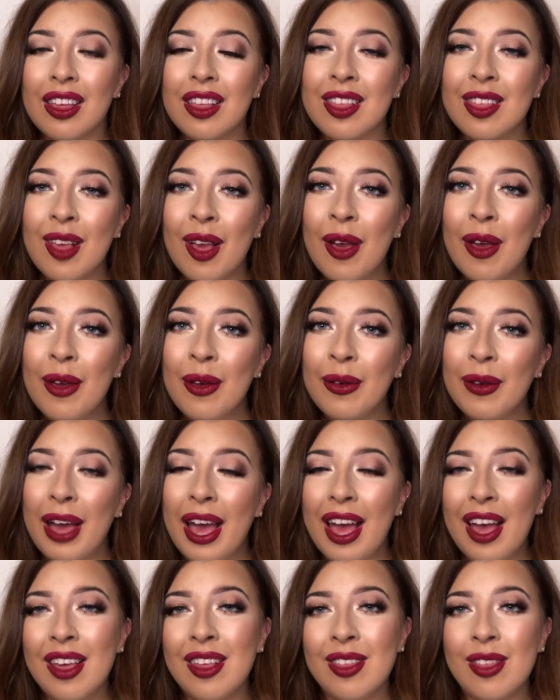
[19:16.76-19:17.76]
So
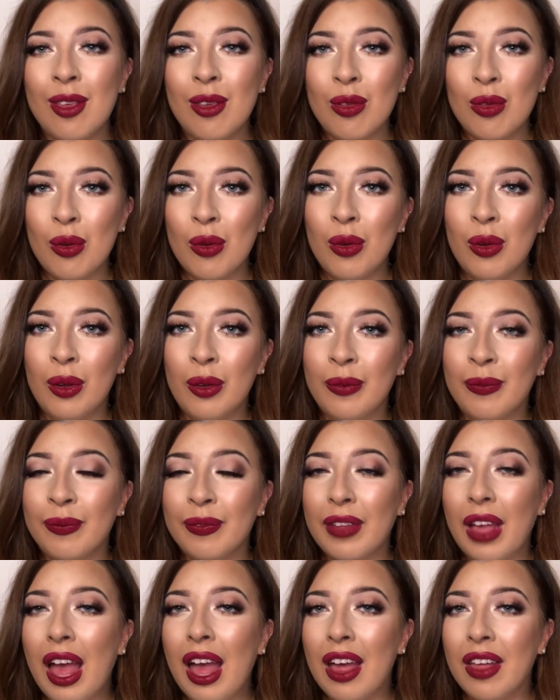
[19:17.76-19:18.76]
as you saw
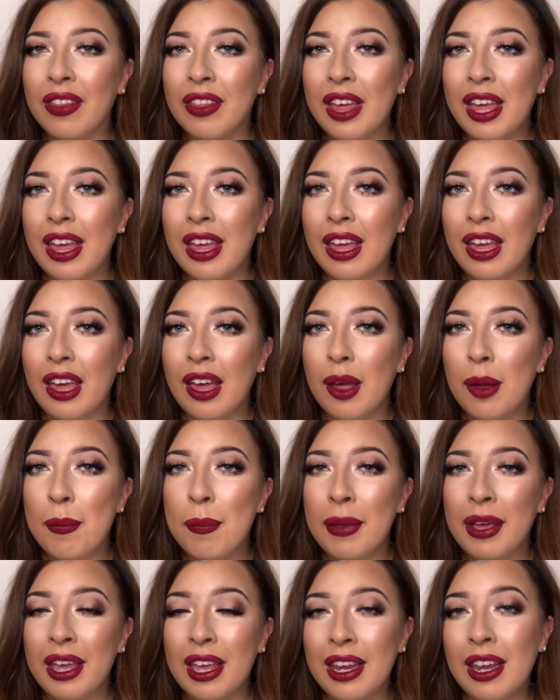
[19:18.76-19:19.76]
at the
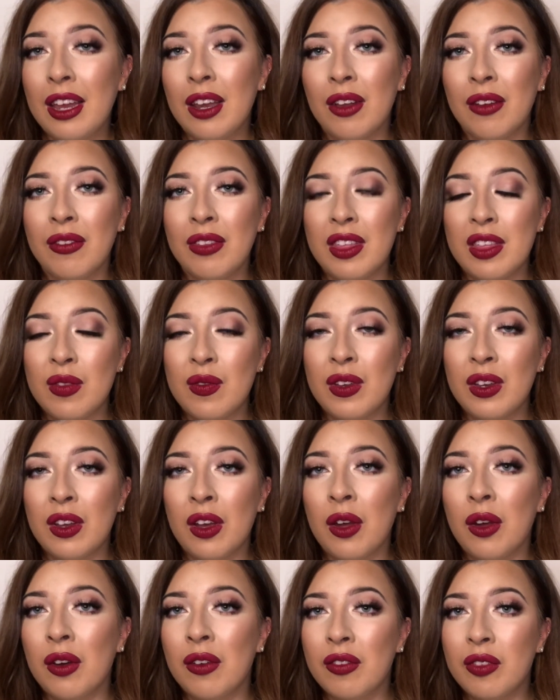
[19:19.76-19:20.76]
beginning of this video,
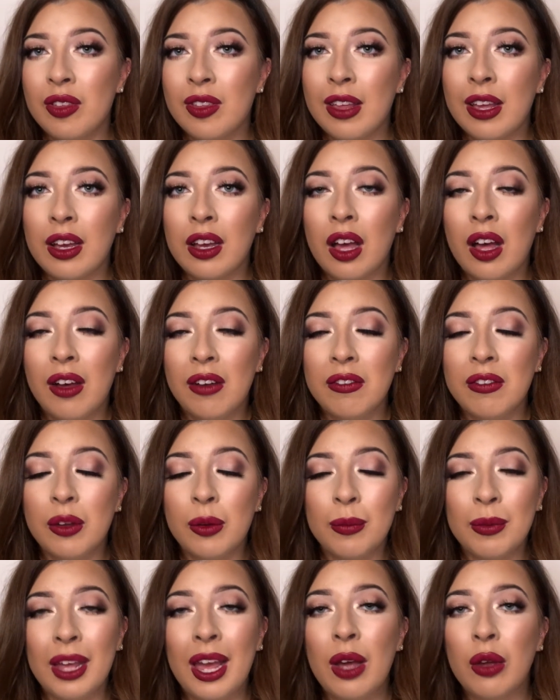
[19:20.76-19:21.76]
obviously I can't
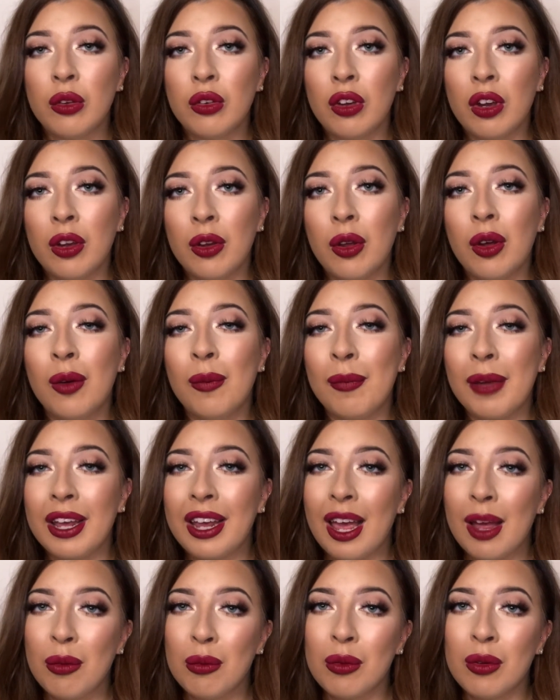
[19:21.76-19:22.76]
film the outro on my
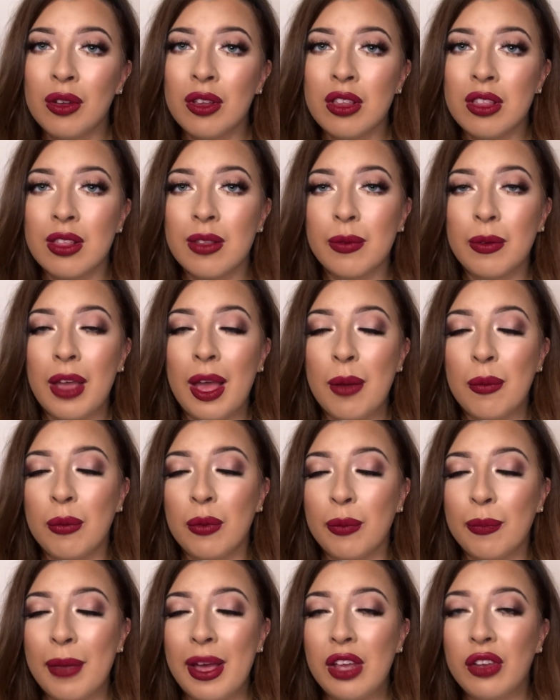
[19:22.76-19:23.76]
cameras, the
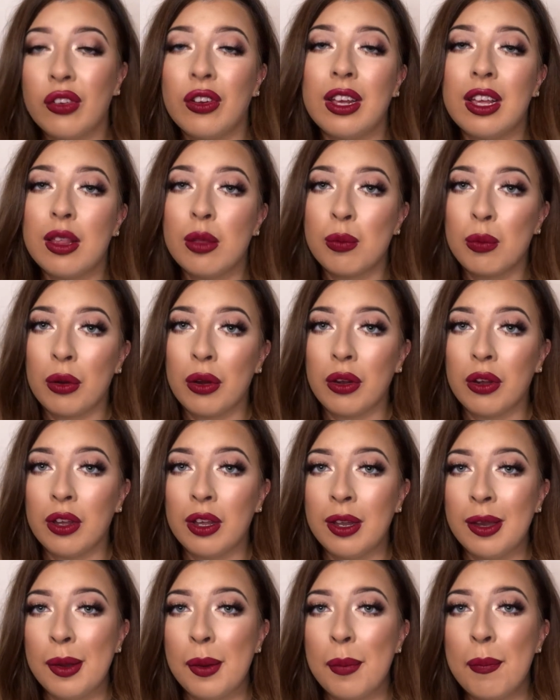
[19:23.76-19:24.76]
camera battery has
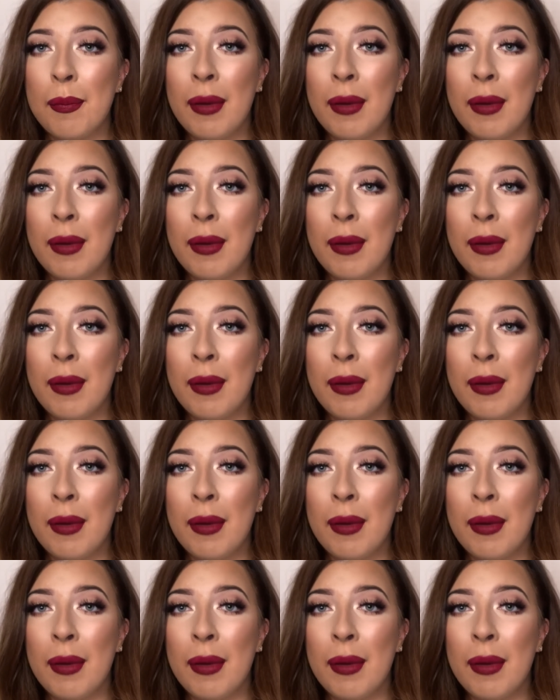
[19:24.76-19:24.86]
broken,